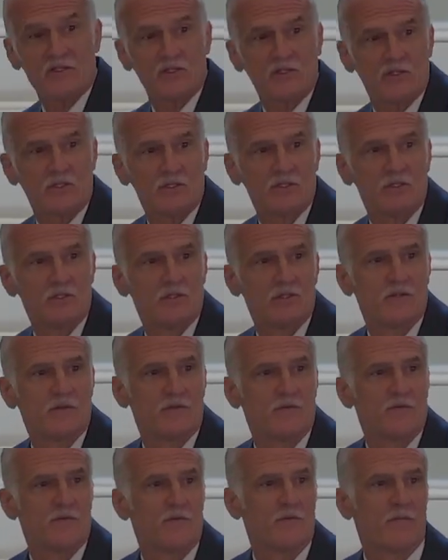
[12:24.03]
this.
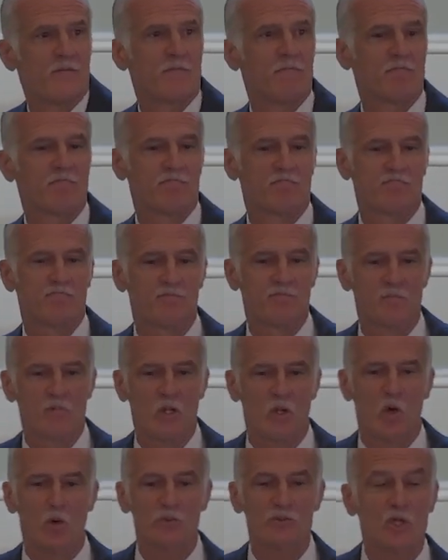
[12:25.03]

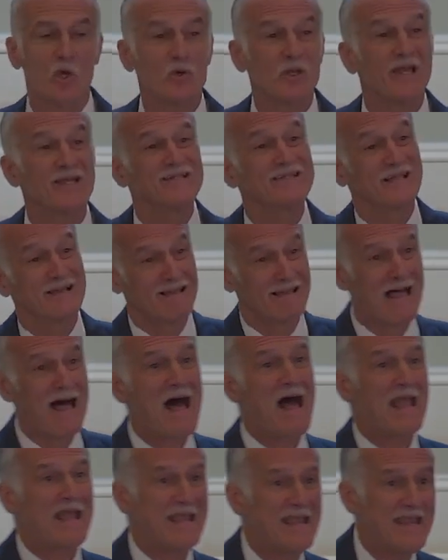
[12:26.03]
Or it was okay to
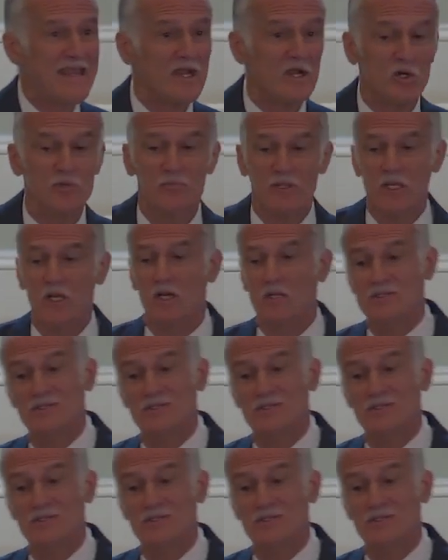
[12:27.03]
lie here